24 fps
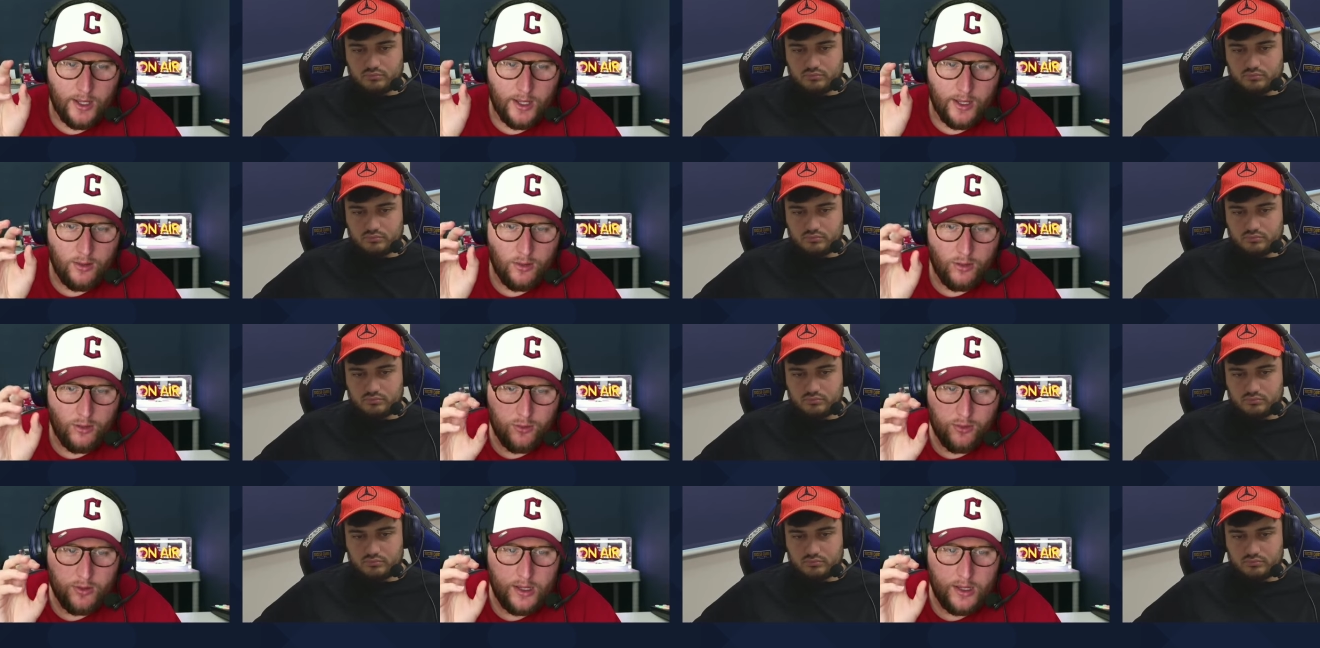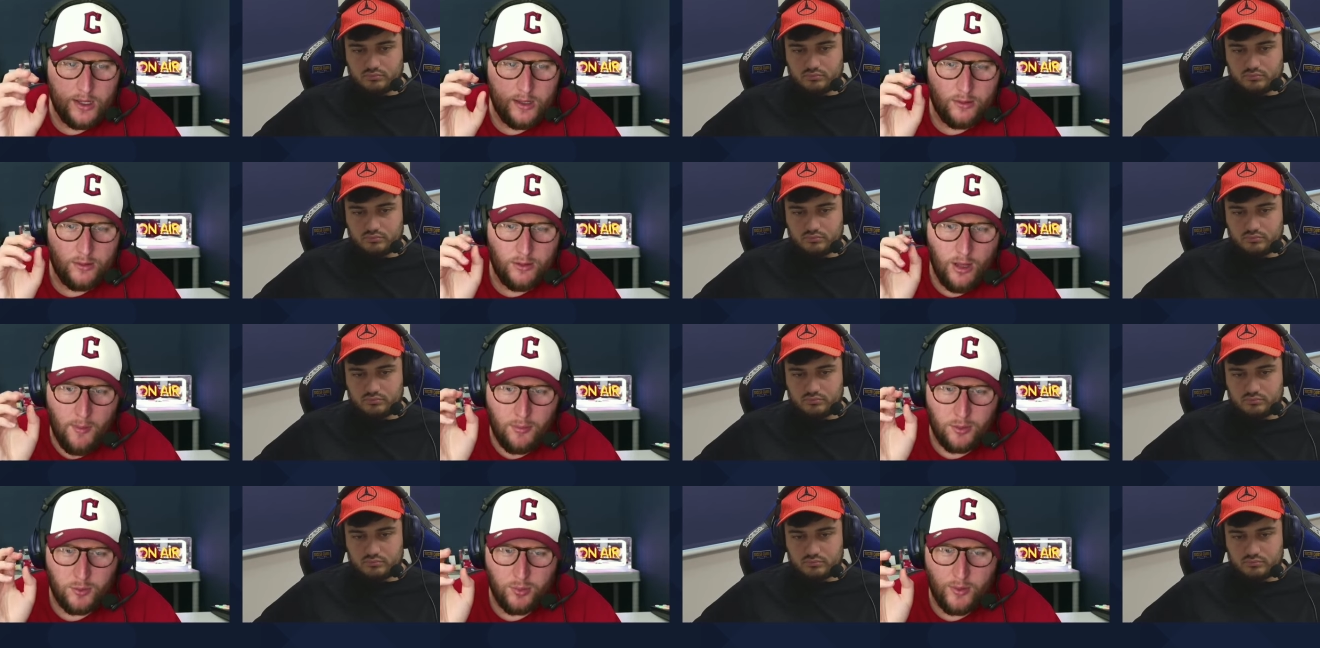Speaker 1: in three
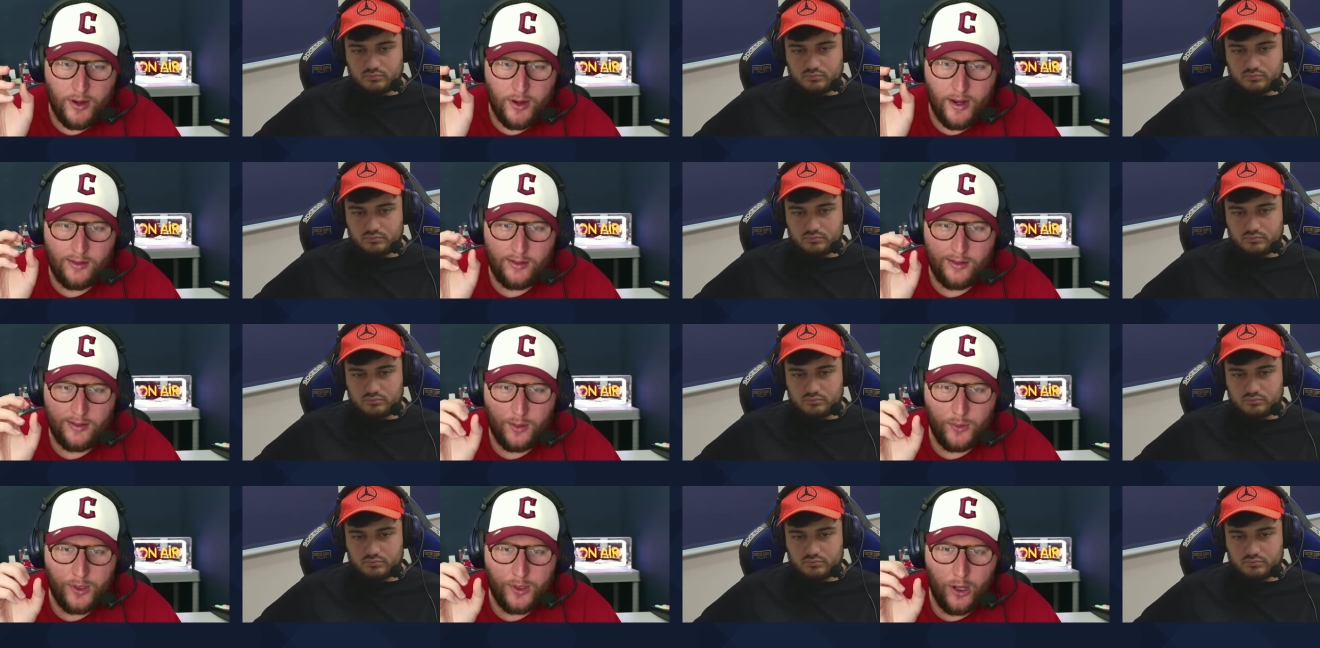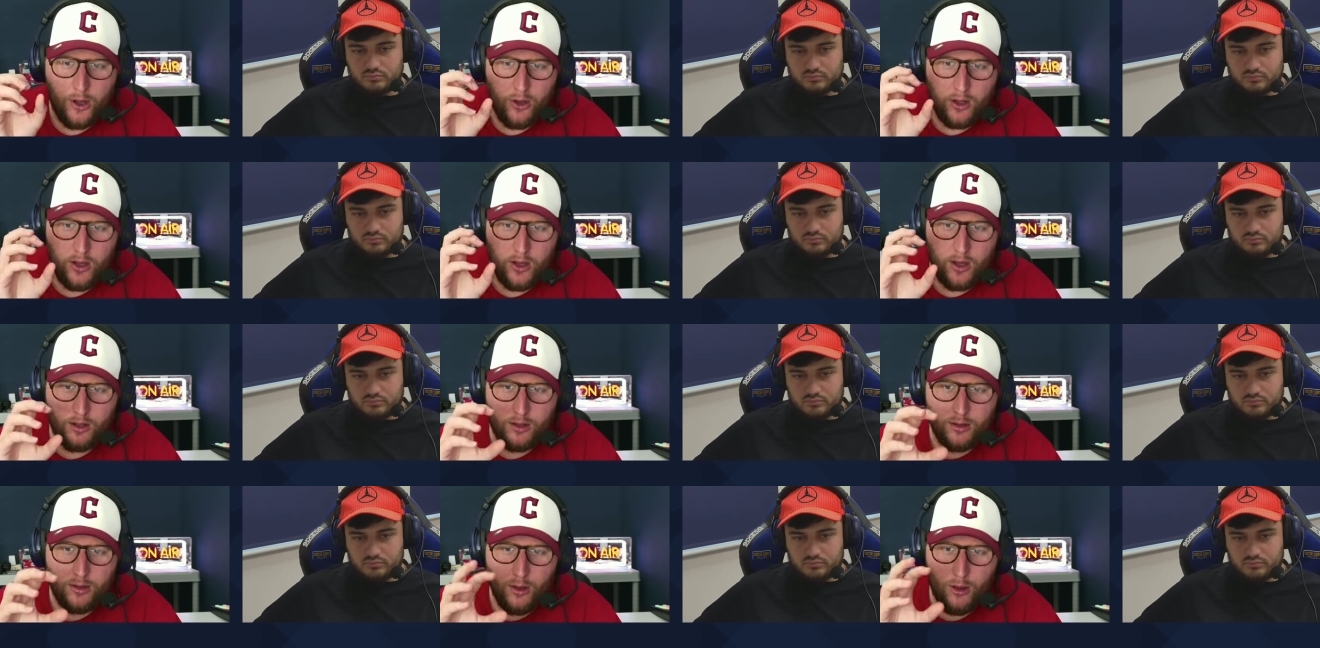Topps brands that we all kind
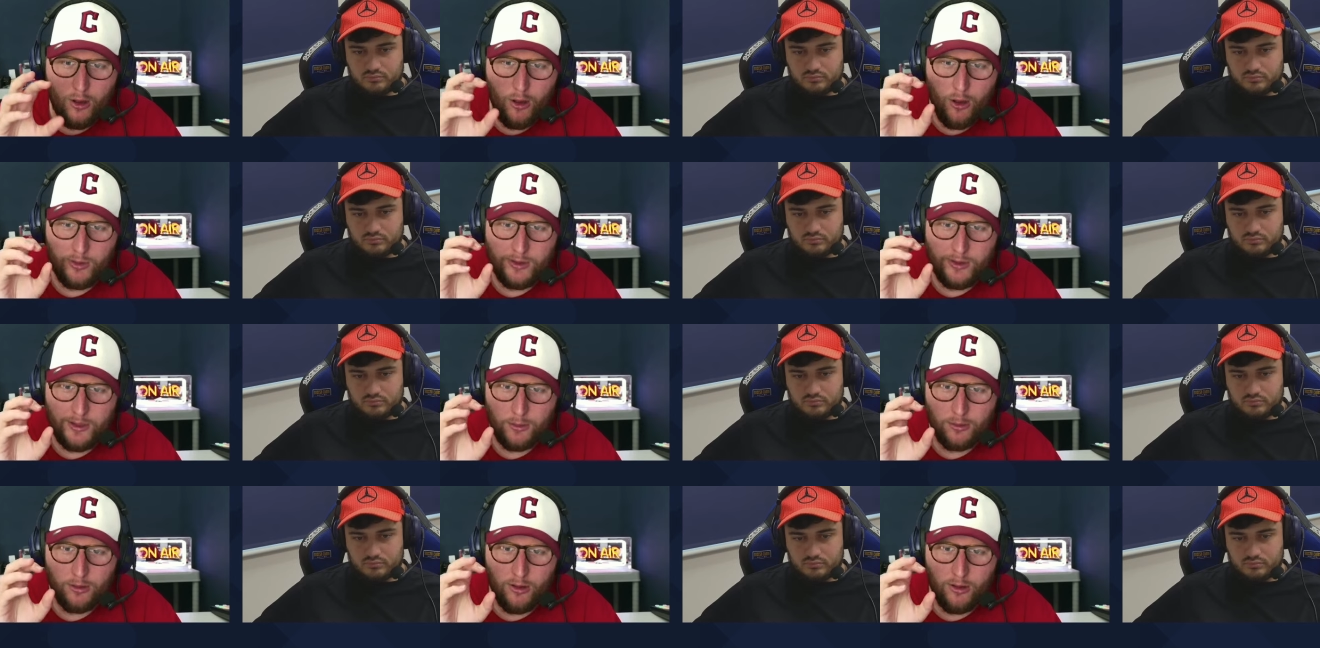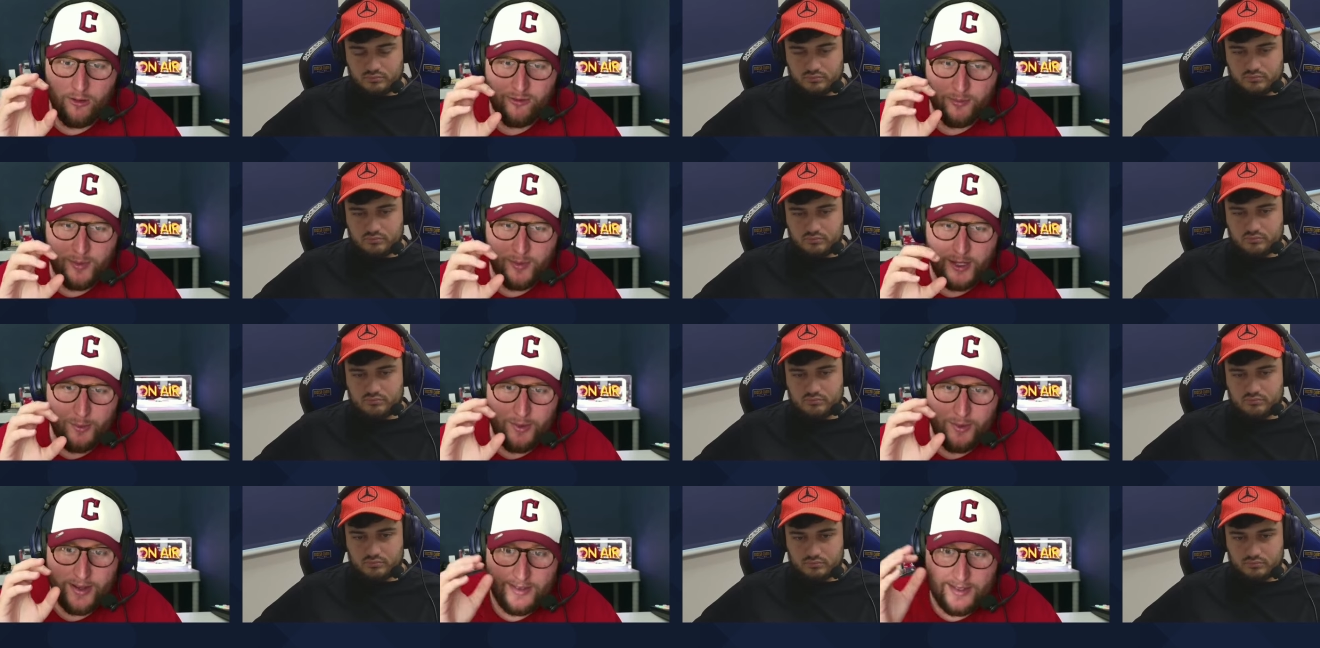of know and that we're all familiar
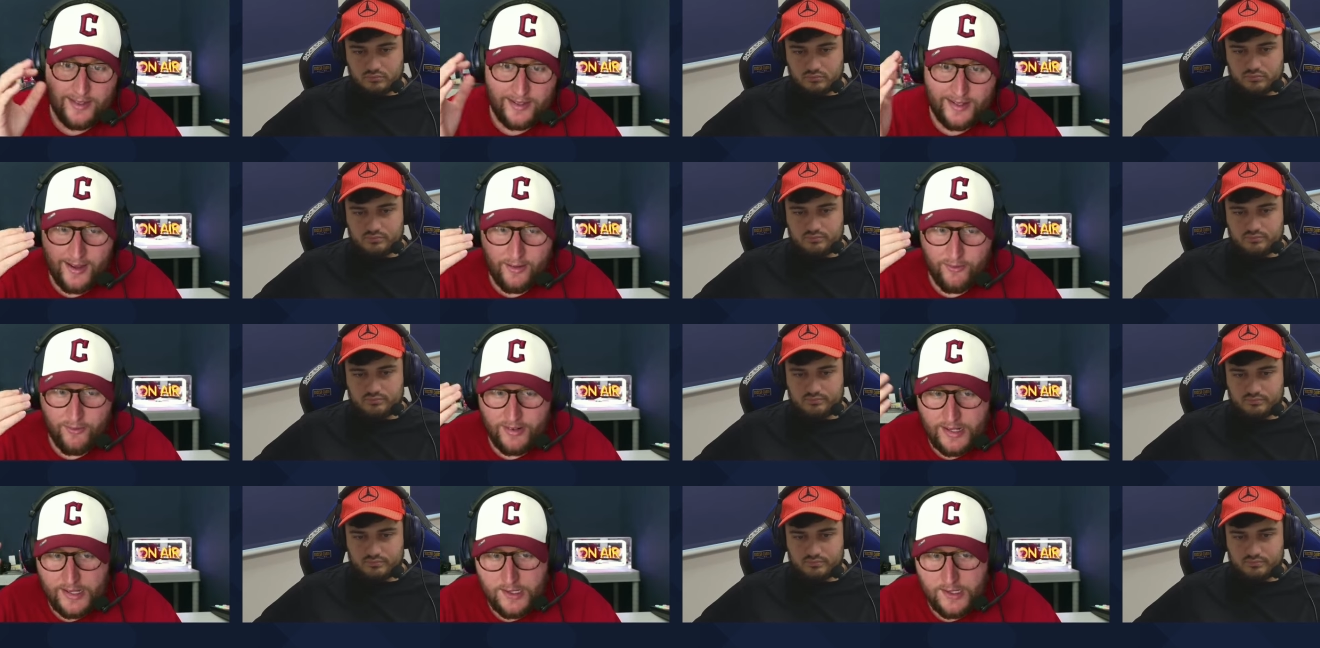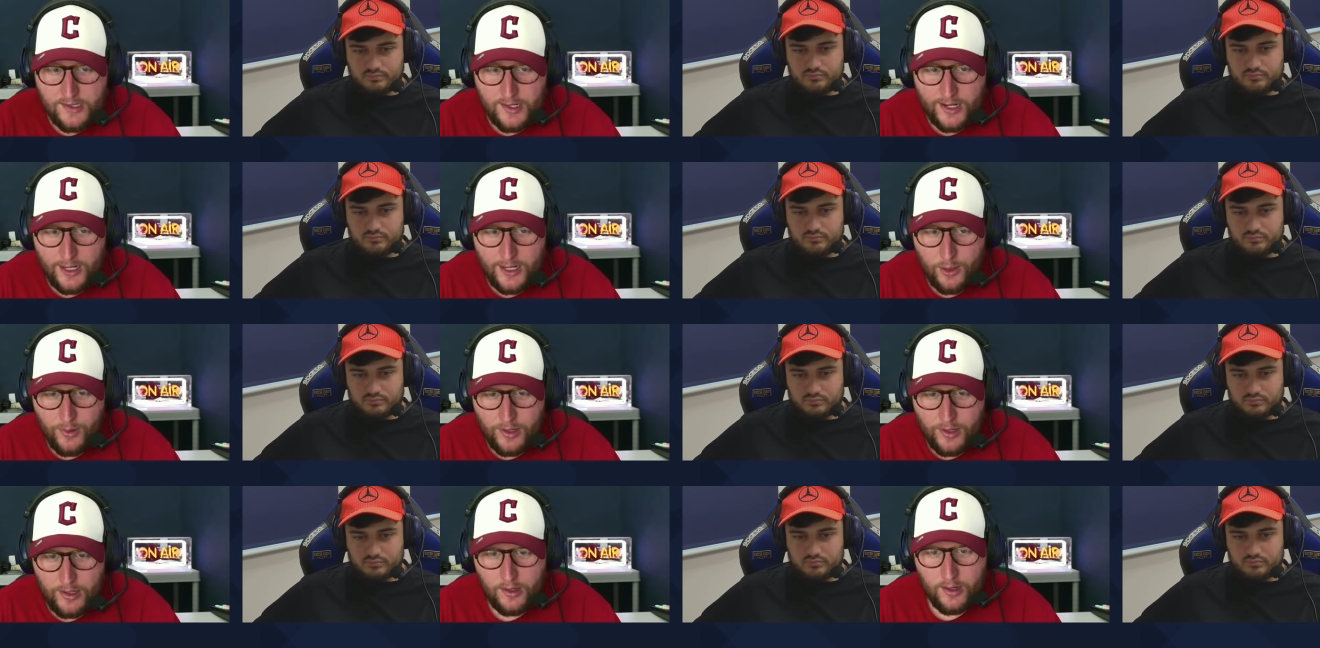with and that get released
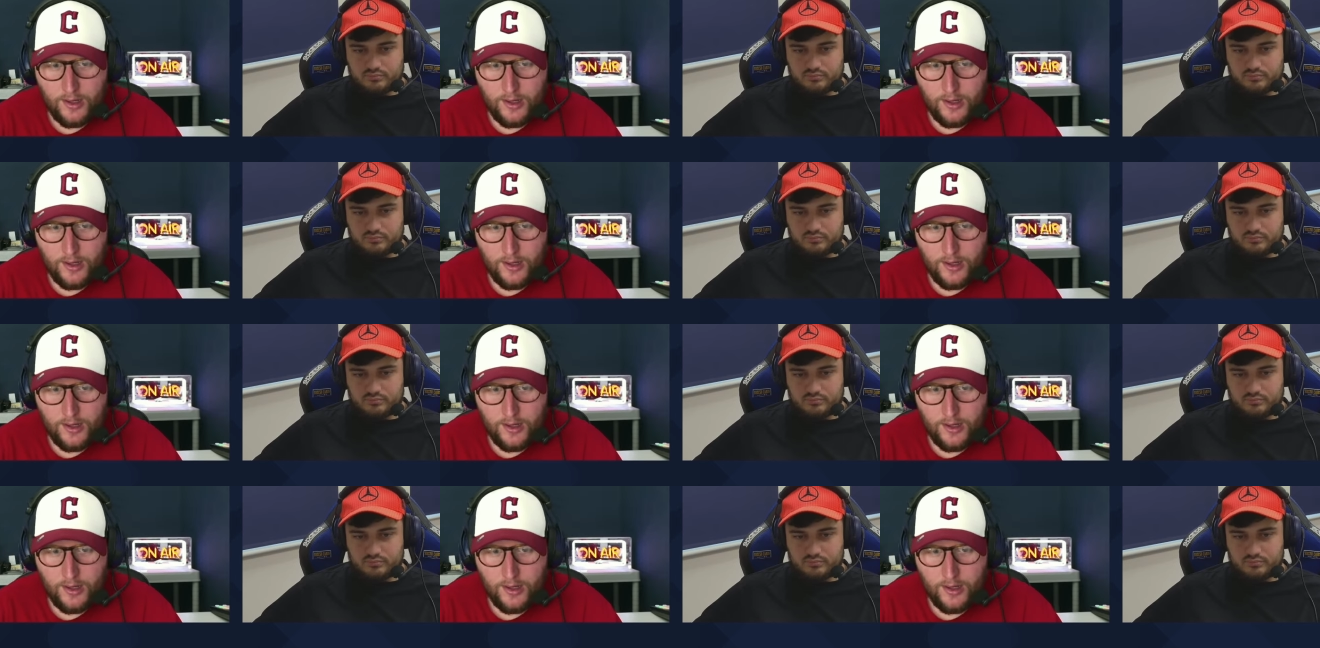anyway,